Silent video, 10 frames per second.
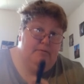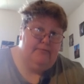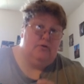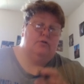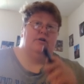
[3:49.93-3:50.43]

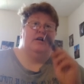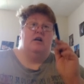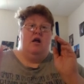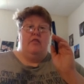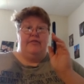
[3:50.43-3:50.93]
preferred
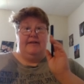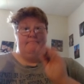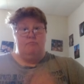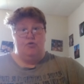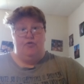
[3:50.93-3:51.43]
the
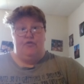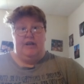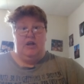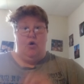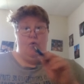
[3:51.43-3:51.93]

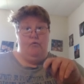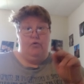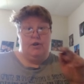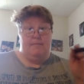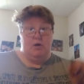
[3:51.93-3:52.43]
movie
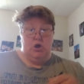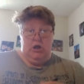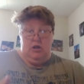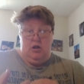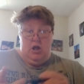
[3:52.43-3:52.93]
over the
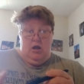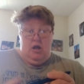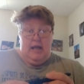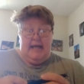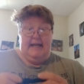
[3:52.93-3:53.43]
book.
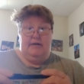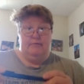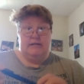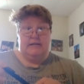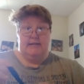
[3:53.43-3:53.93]
And it
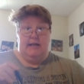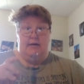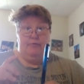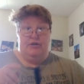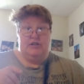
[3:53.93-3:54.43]
was
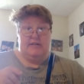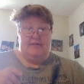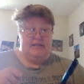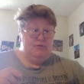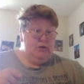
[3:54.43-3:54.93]
uh, Witches of
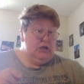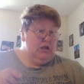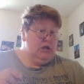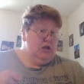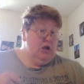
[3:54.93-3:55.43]
Eastwick.
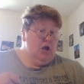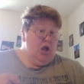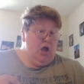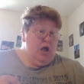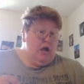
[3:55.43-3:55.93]

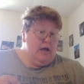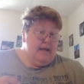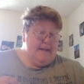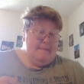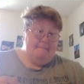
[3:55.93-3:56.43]

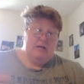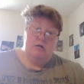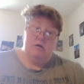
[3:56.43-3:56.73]
Um,